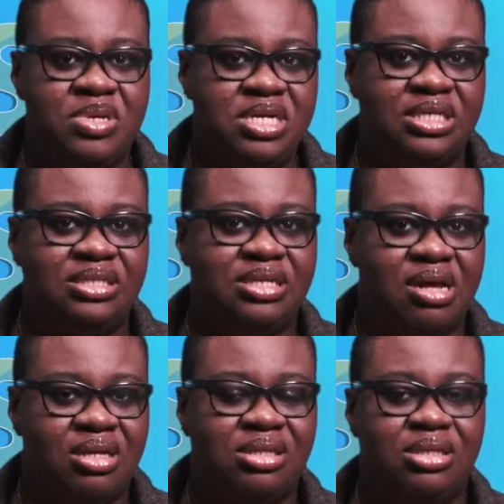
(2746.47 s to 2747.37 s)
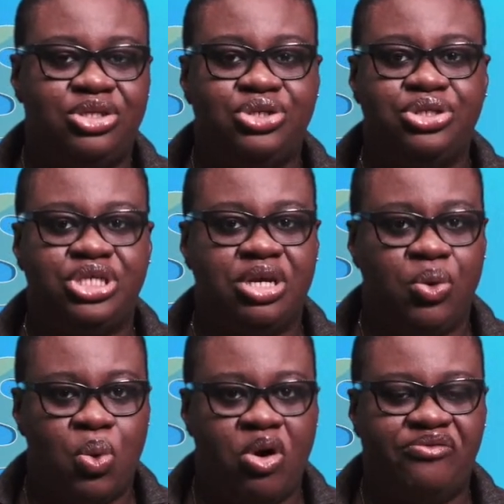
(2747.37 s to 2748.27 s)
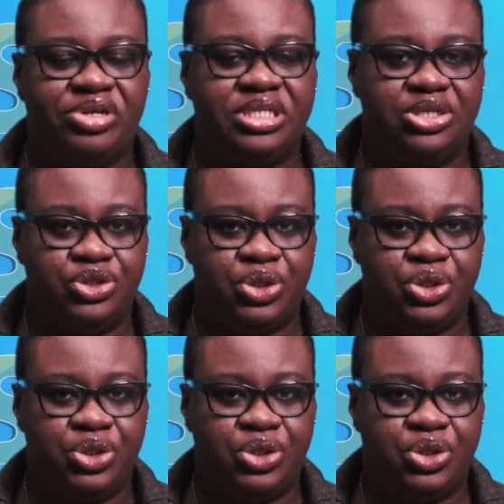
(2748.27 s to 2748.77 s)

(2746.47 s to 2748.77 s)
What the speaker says: Peter's Catholic Church in Guelph, St.